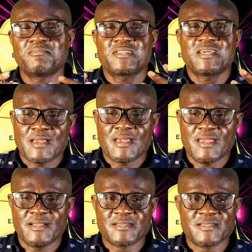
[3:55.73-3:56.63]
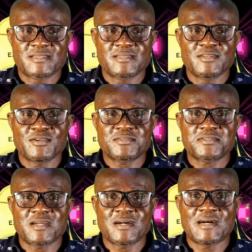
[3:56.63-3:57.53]
but then it is not
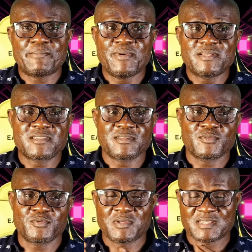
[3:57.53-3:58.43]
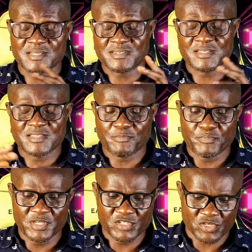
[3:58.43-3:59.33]
abating, but still seeing the
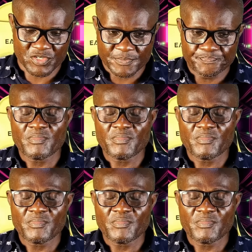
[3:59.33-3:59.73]
pictures.